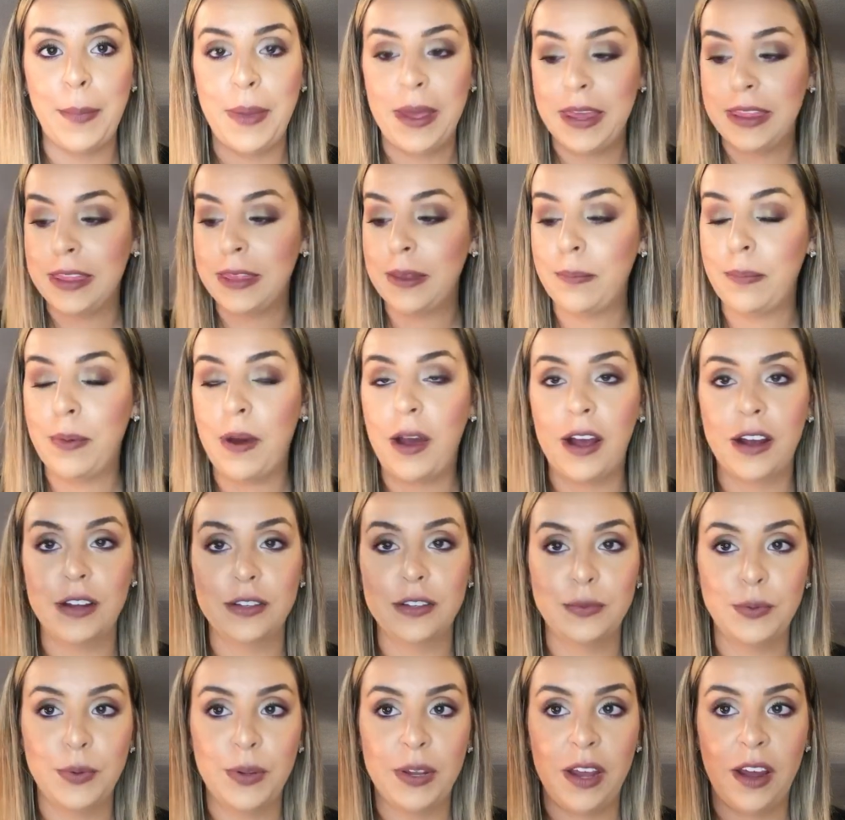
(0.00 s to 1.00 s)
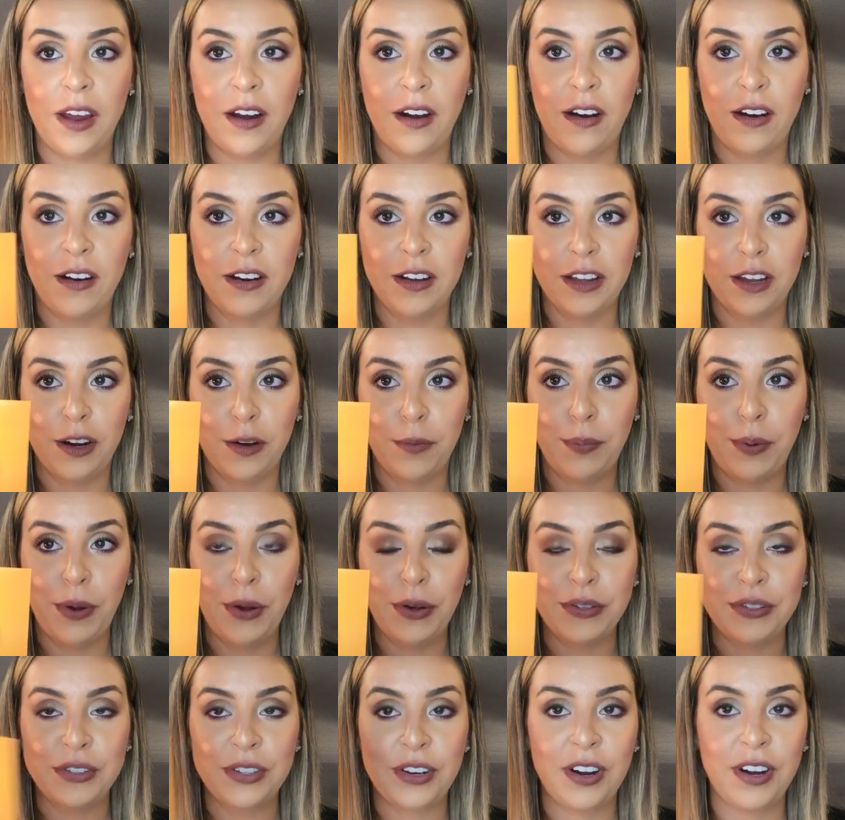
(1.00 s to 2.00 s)
In the box we got our little
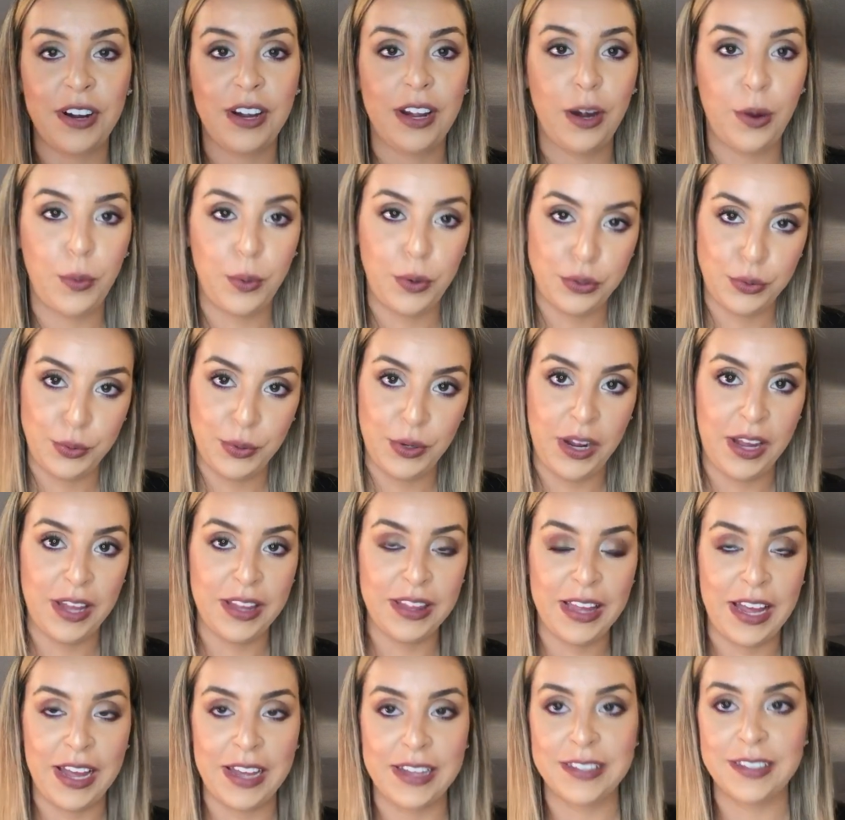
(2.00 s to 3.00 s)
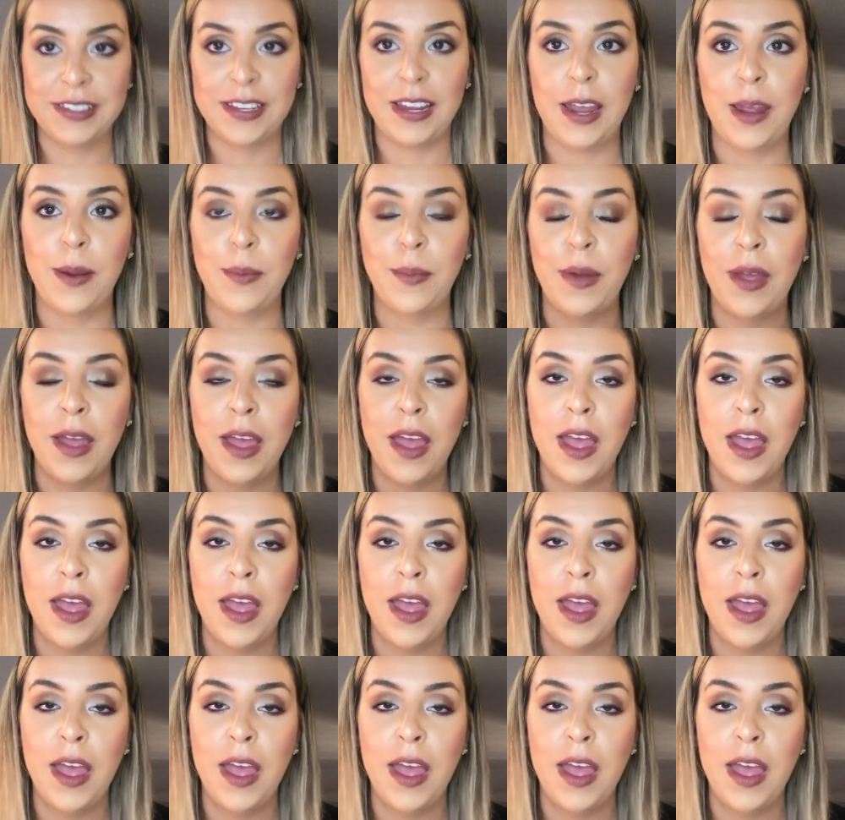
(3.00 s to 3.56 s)
postcard here, which we got last time,